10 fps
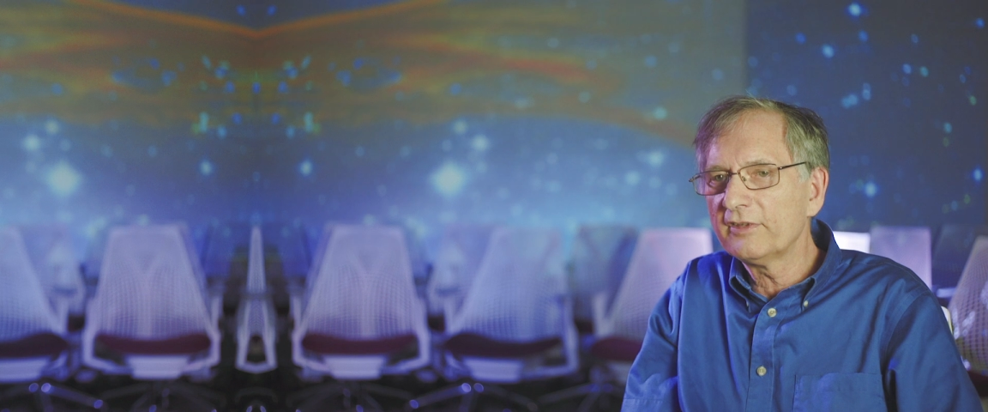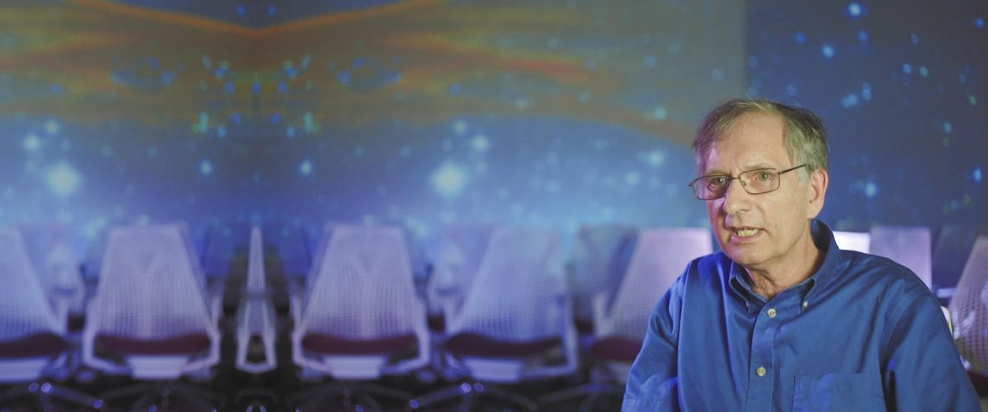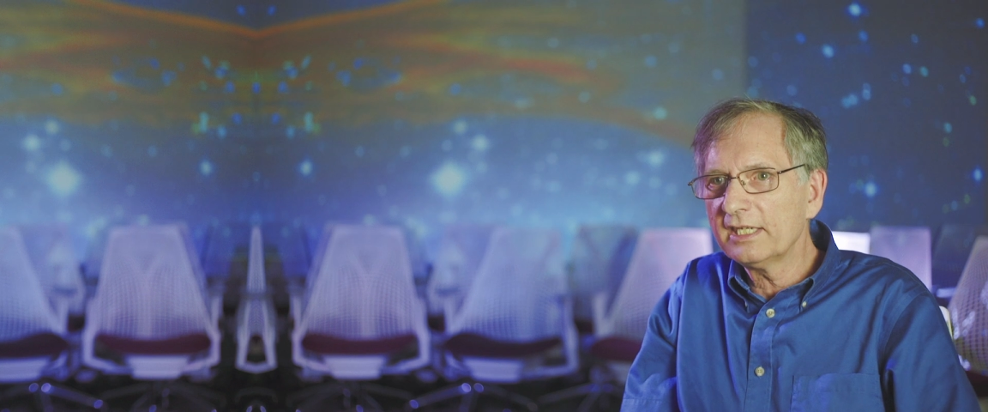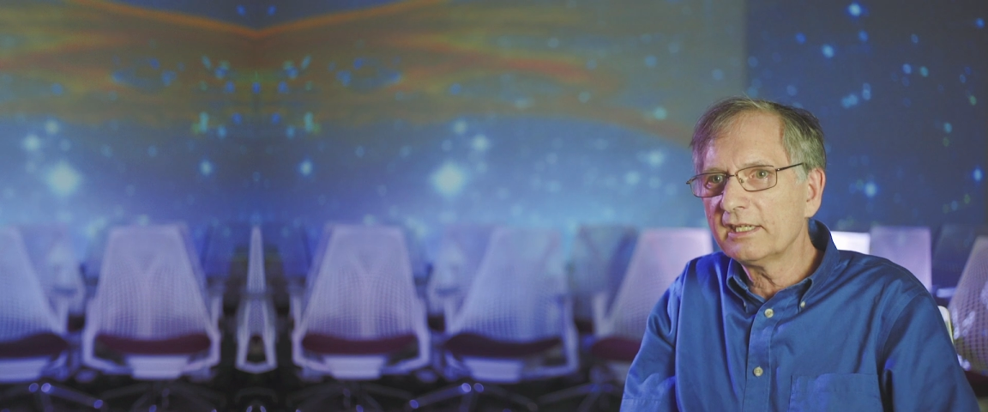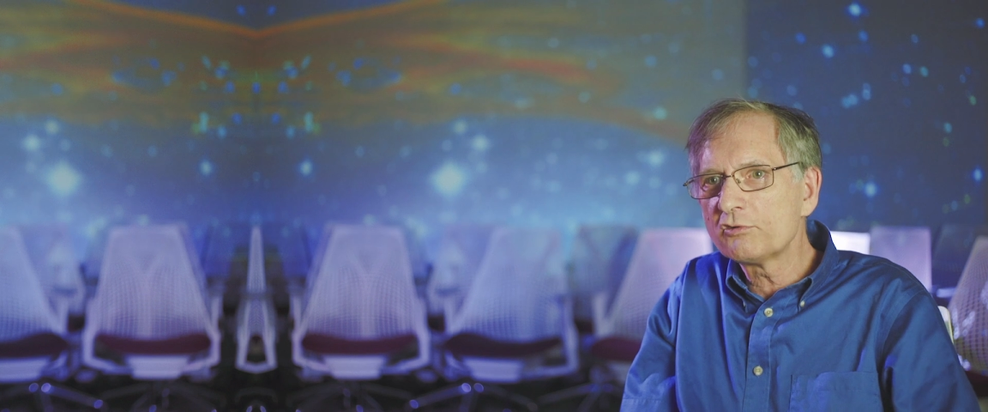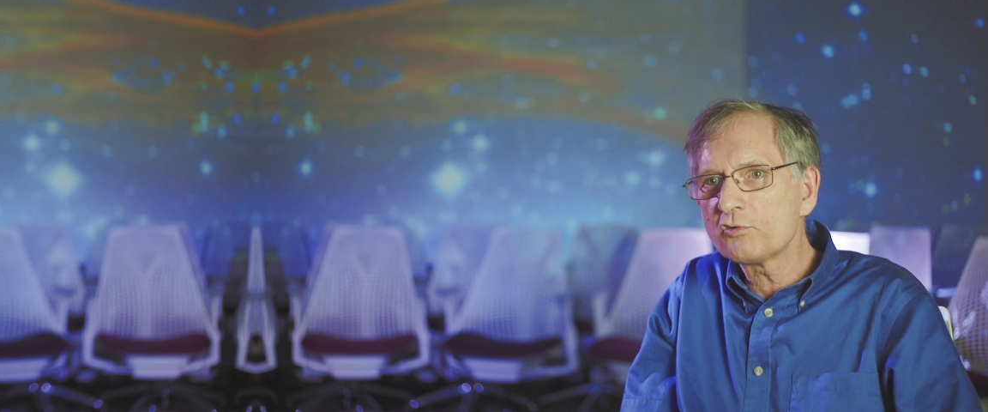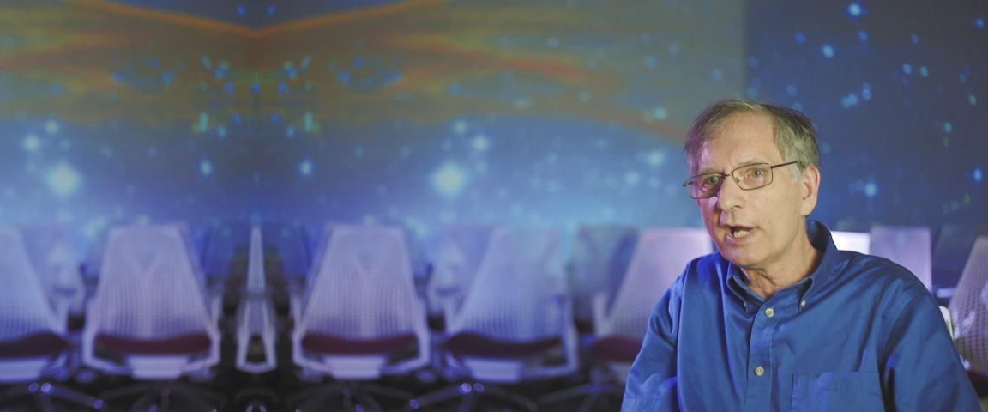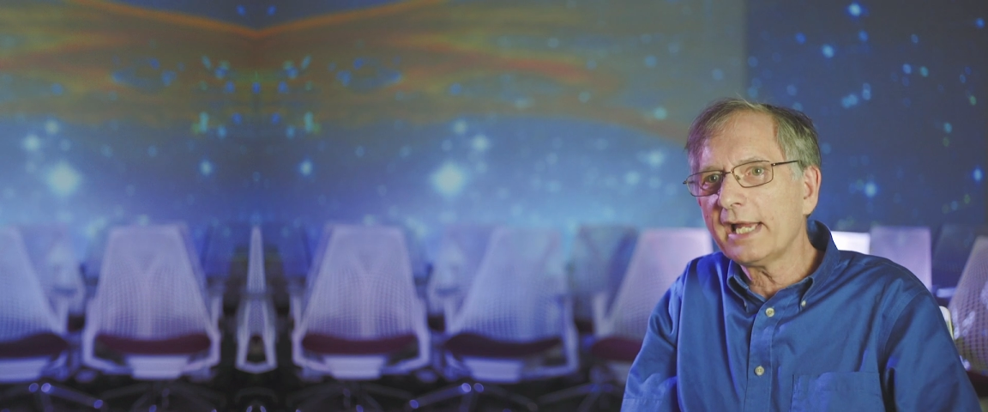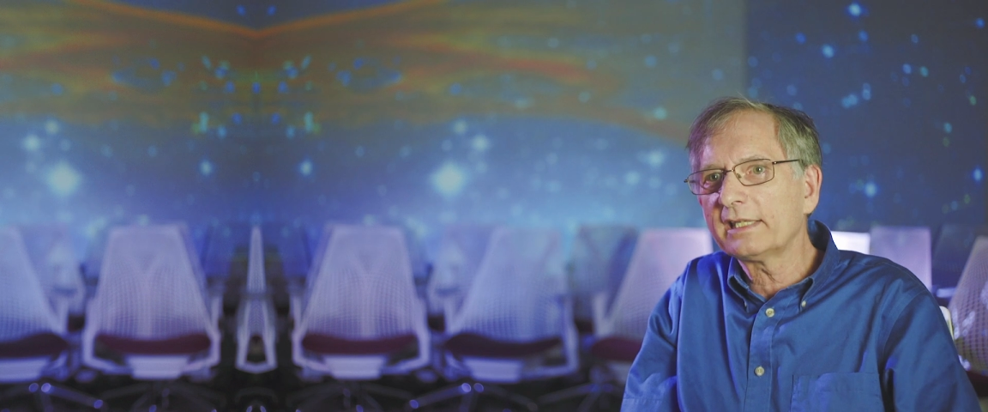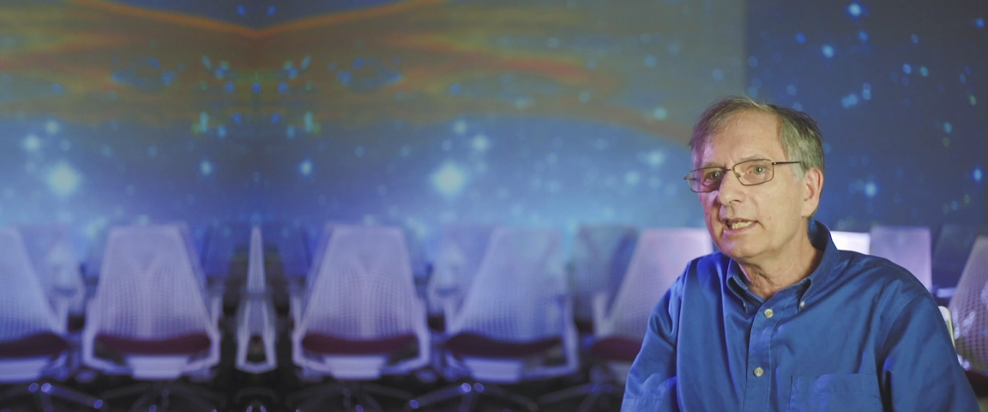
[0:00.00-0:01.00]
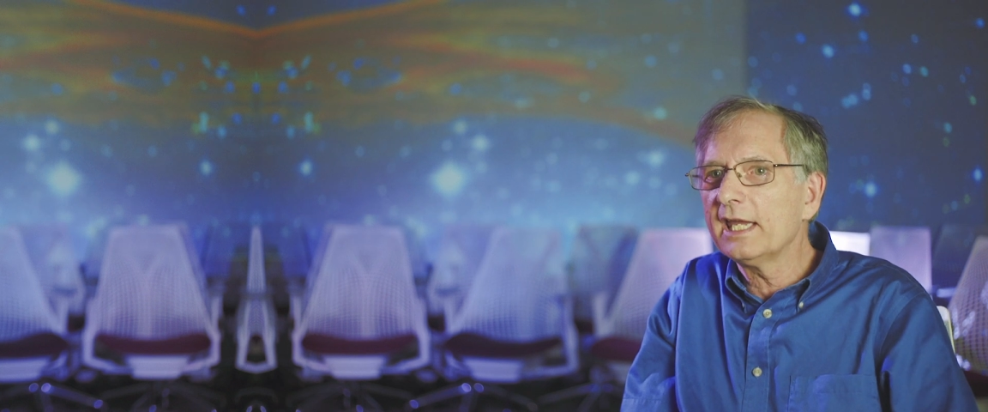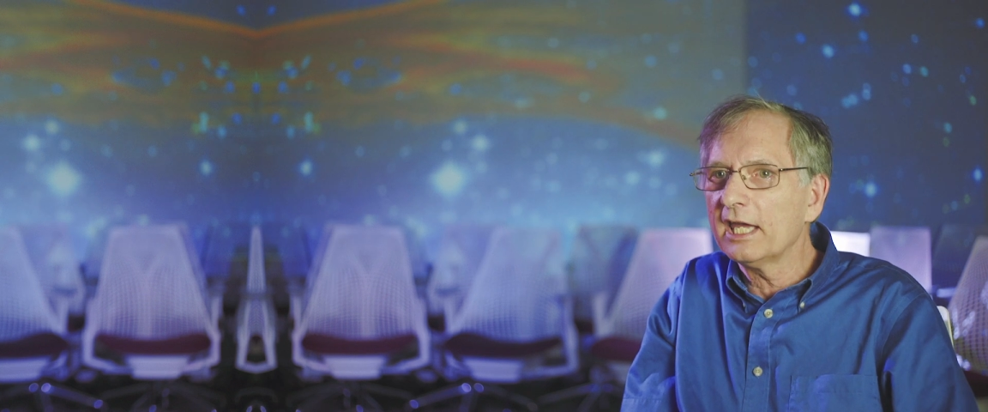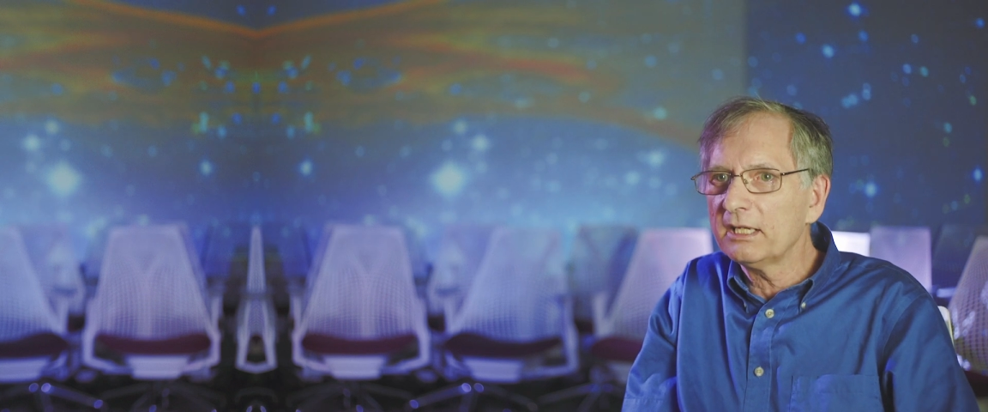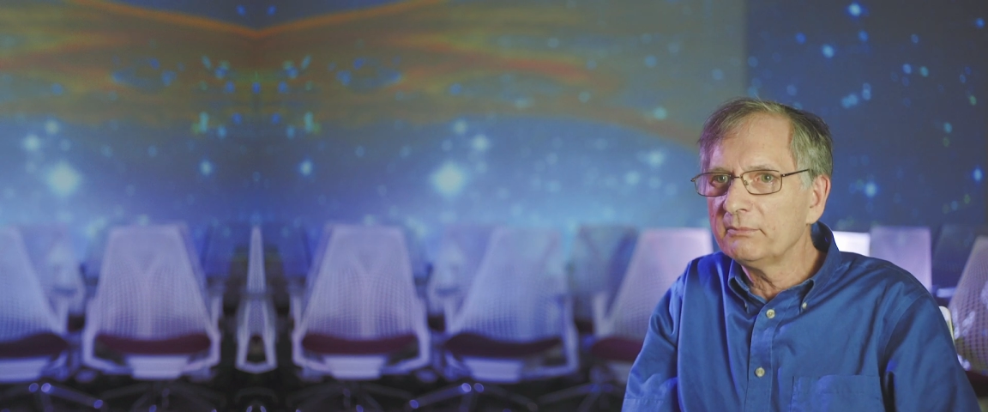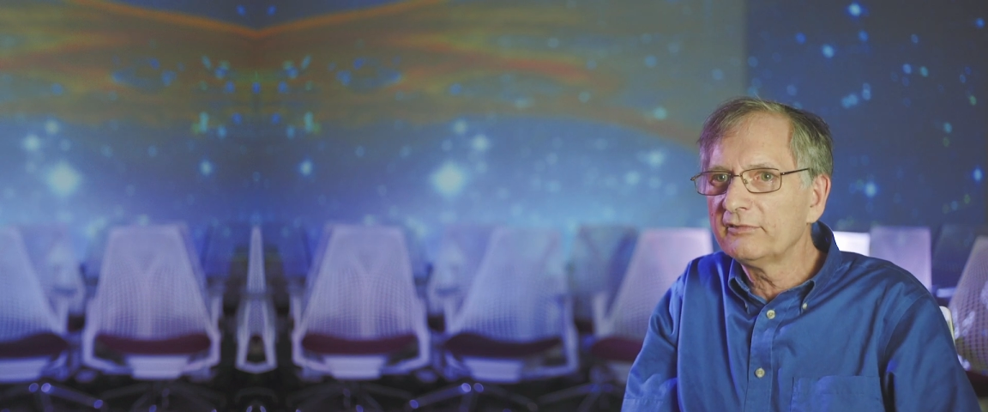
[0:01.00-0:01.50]
they attract the
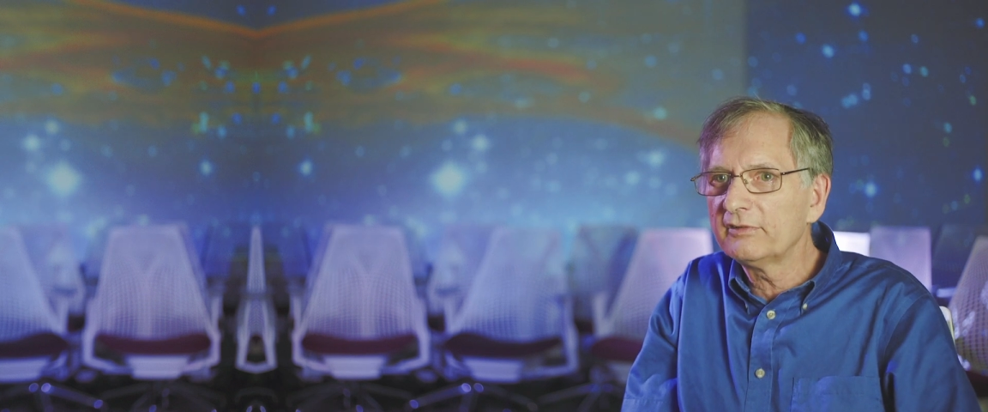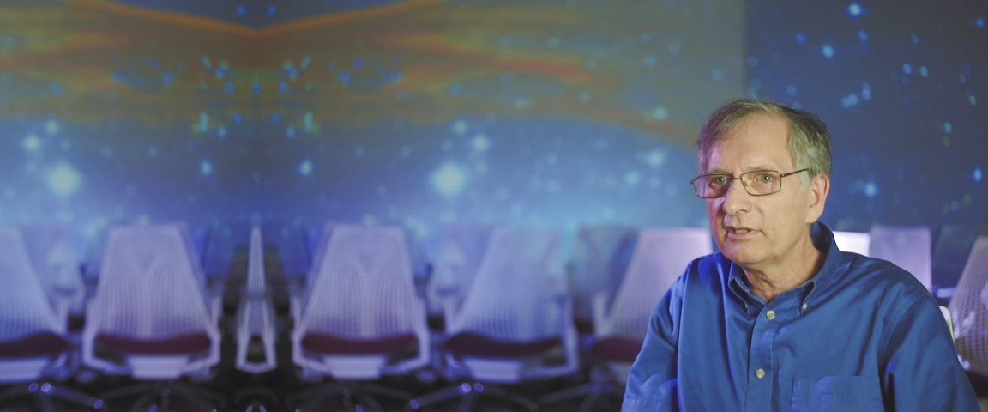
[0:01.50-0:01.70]
atoms